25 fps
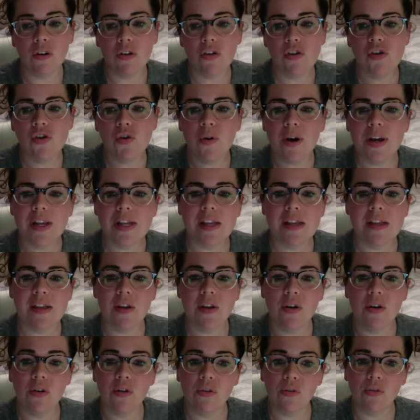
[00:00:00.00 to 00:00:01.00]
choices
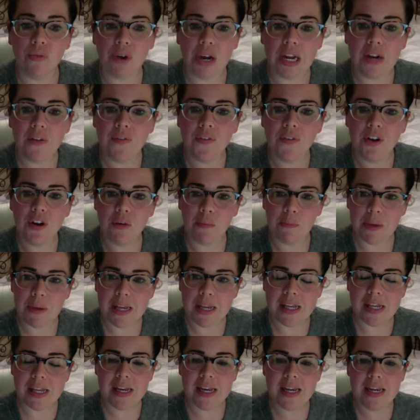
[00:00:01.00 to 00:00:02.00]
that are great for your
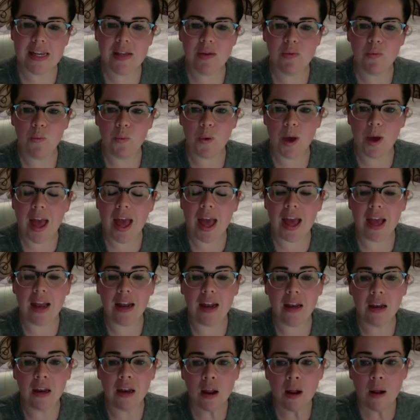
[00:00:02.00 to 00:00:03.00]
business
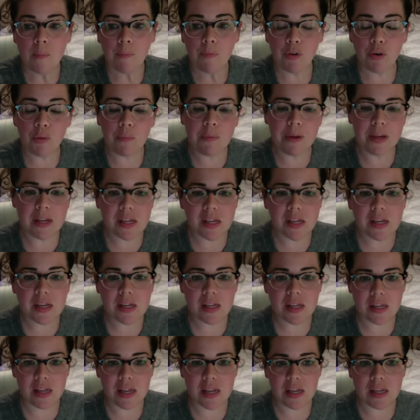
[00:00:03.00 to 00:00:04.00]
when your
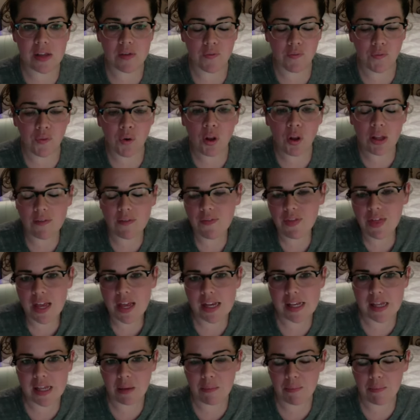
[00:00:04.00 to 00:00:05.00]
business is full of
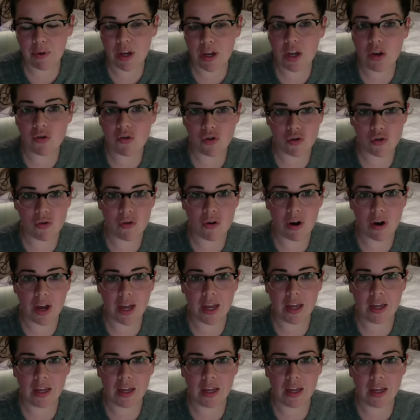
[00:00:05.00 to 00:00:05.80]
things that bring you joy